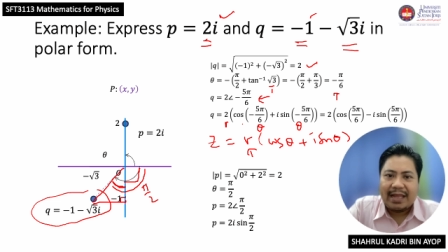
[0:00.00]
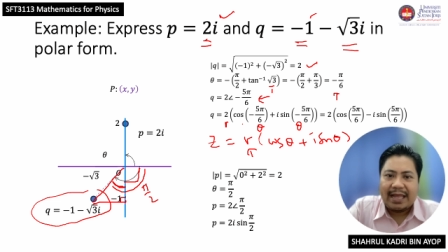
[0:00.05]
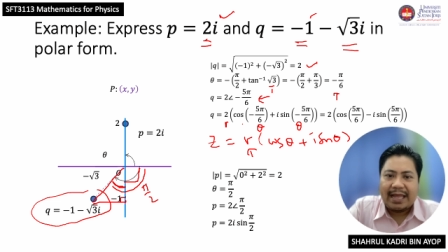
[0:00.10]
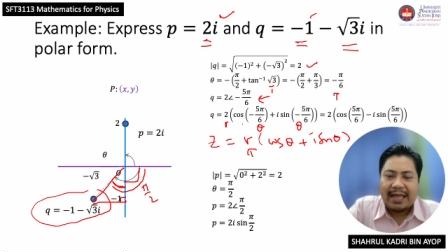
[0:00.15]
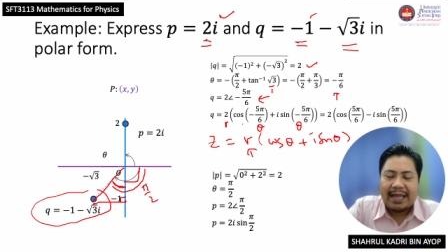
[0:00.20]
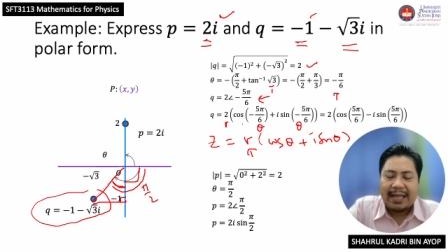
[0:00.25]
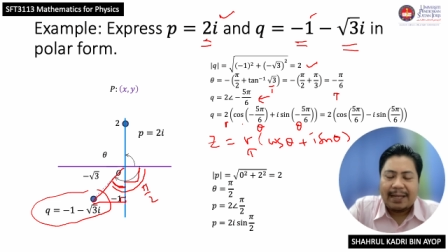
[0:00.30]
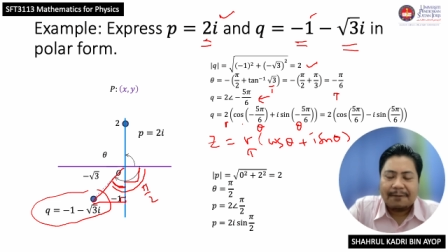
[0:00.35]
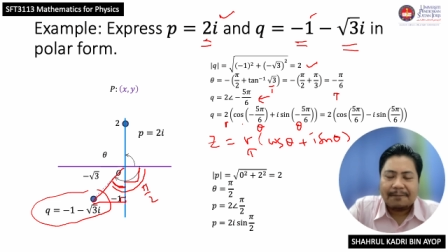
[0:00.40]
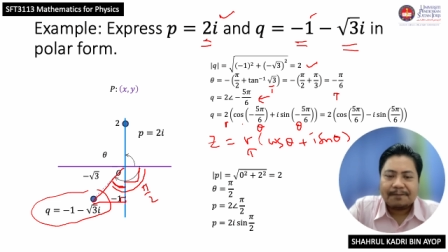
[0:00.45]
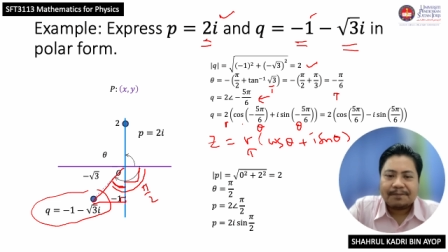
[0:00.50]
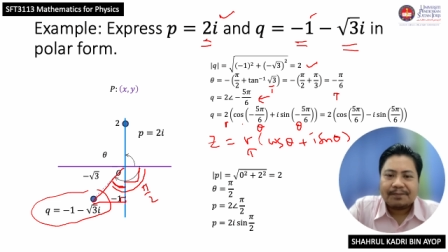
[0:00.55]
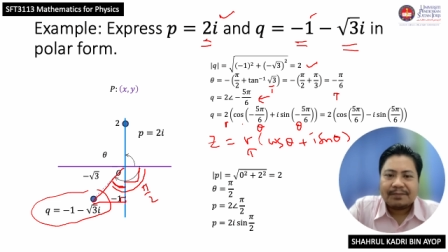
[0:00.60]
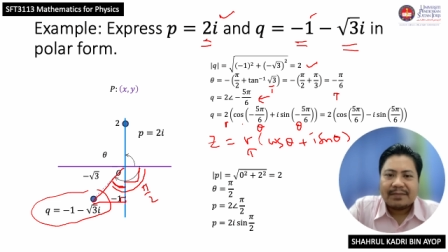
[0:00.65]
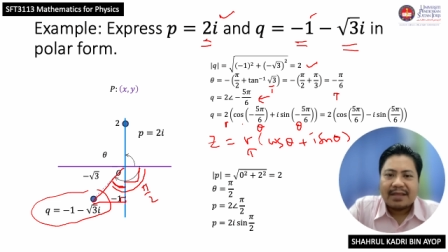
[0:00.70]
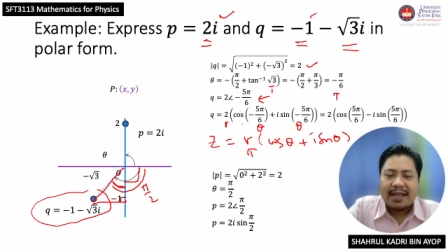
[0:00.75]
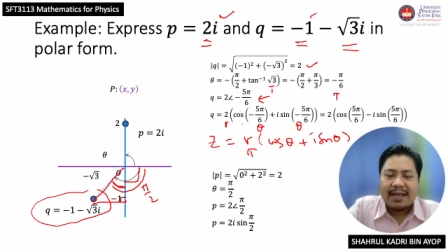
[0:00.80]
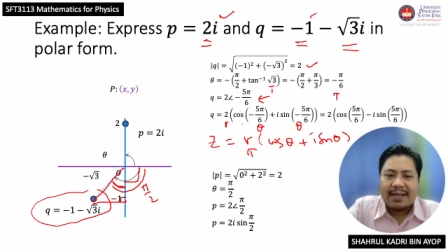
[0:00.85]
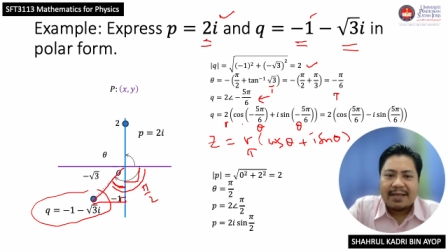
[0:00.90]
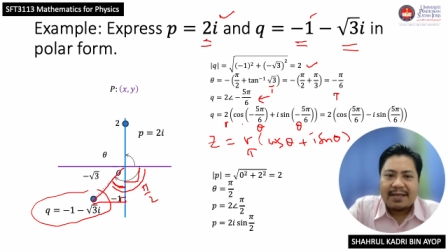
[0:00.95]
and
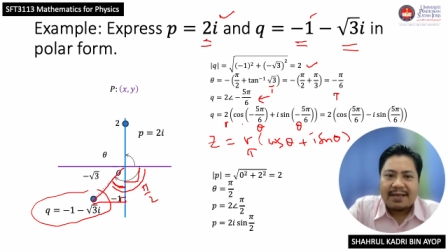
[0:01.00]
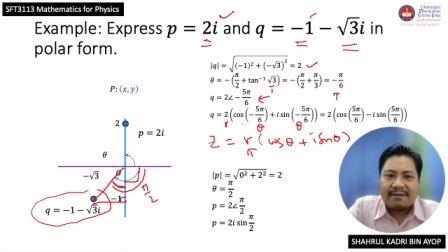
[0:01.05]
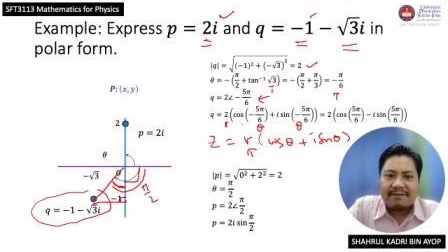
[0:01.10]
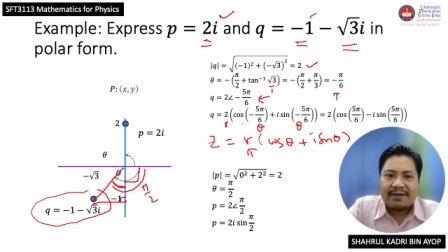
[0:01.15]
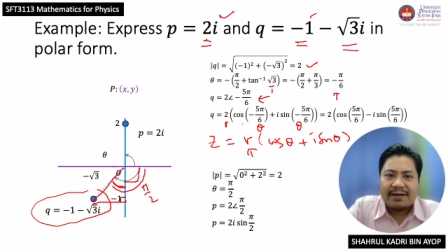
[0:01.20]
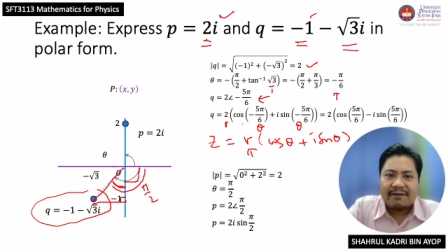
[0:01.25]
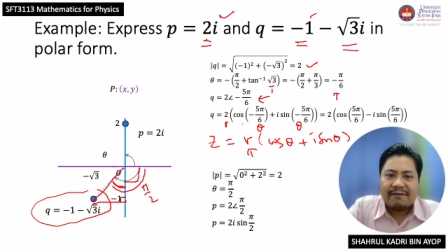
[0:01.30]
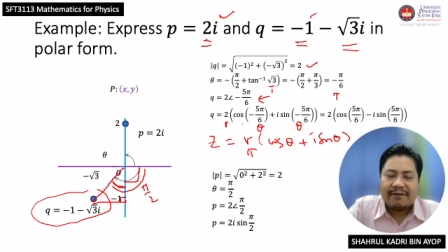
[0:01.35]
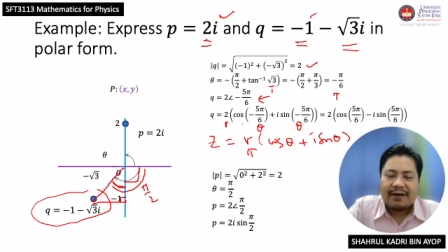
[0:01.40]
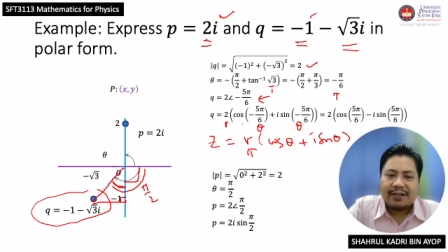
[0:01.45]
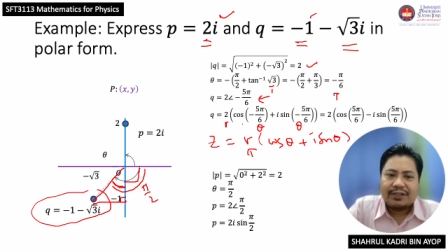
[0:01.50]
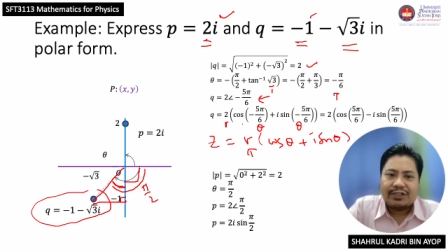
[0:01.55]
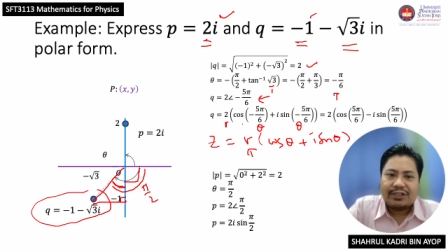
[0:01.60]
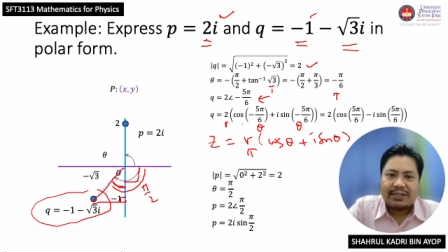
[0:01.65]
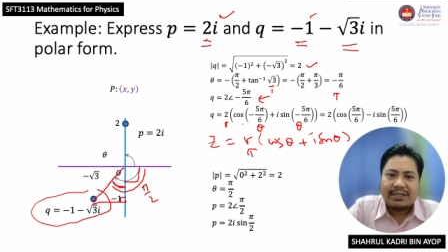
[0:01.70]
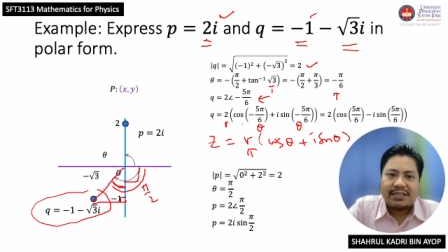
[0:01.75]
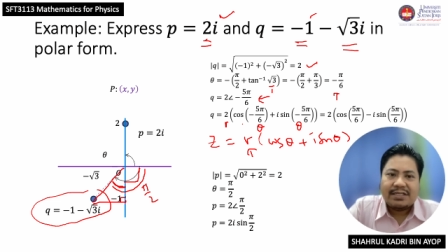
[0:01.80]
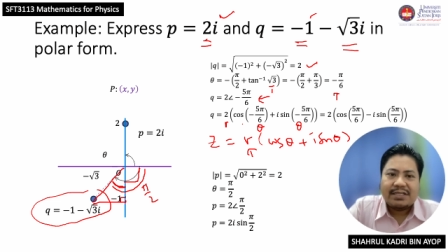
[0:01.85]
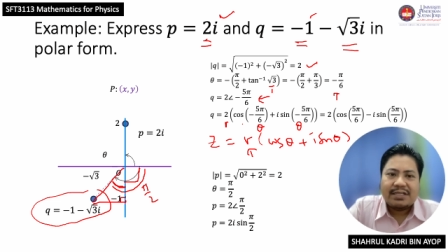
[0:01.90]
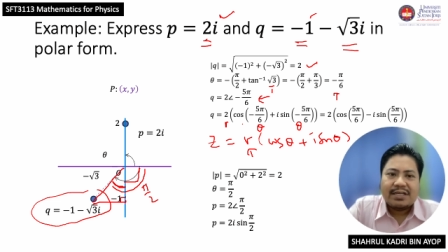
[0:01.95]
even
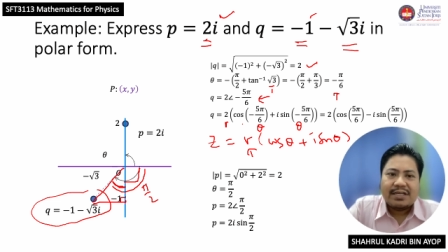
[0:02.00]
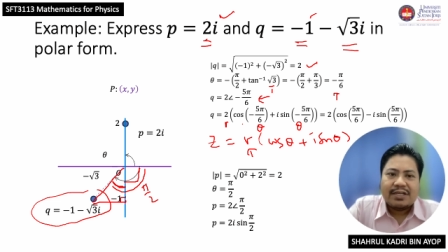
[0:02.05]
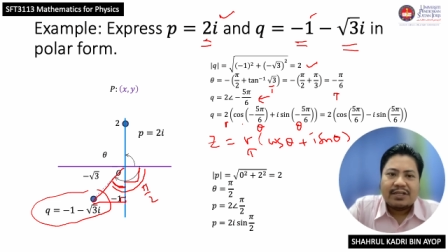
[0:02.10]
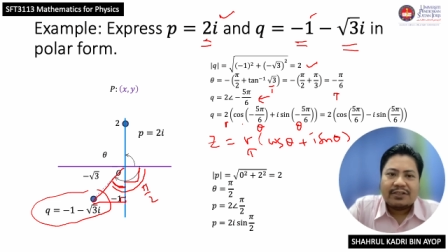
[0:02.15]
function.